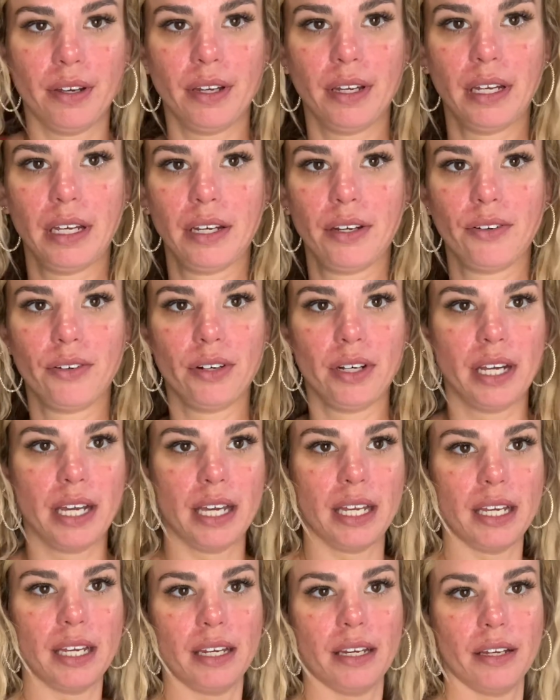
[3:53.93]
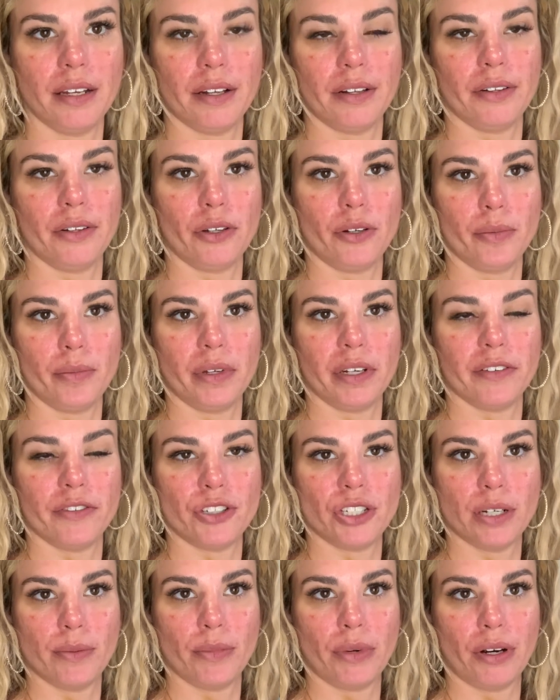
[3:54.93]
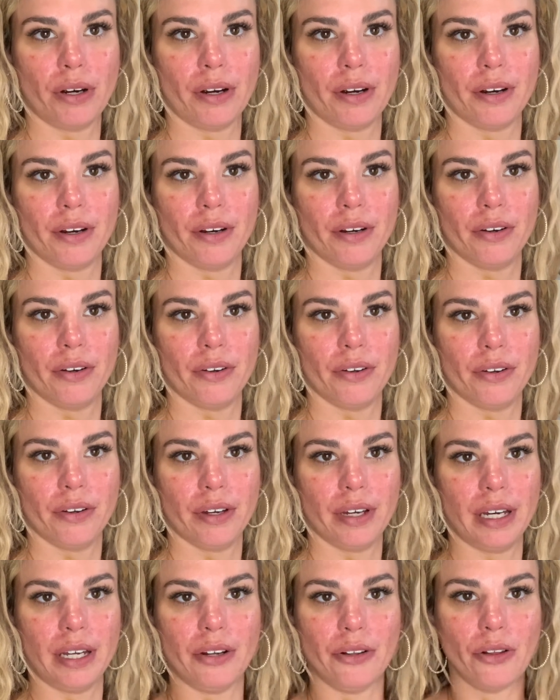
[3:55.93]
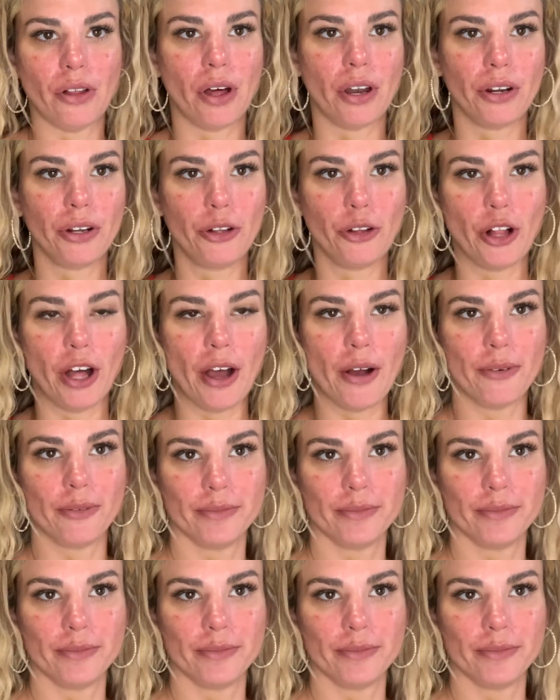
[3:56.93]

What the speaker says: and created a little bit of shimmer and a lot of glow.